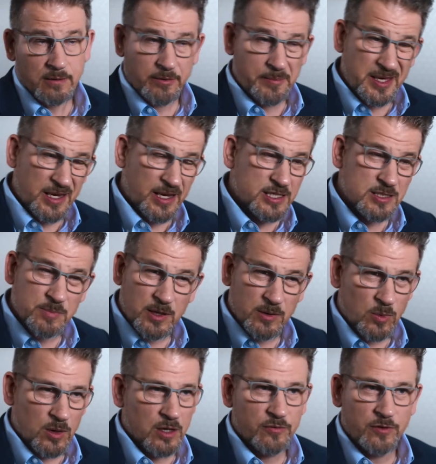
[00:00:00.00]
not going to be connected by
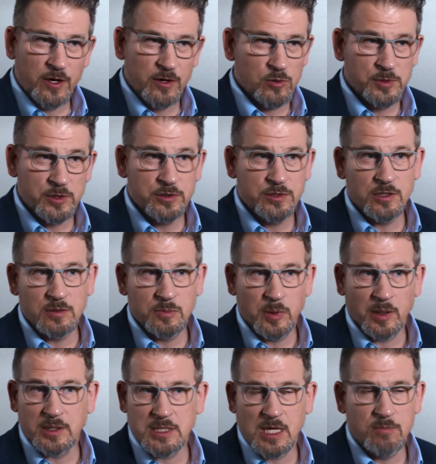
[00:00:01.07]
Wi-Fi or Bluetooth
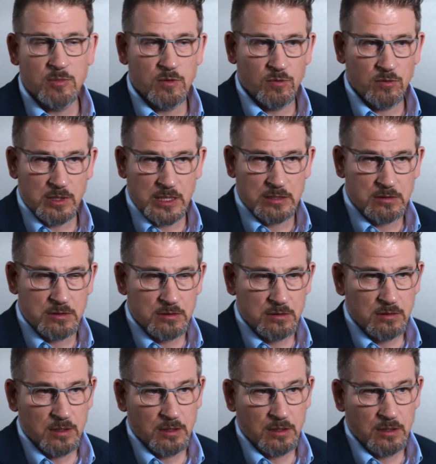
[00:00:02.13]
because they move around.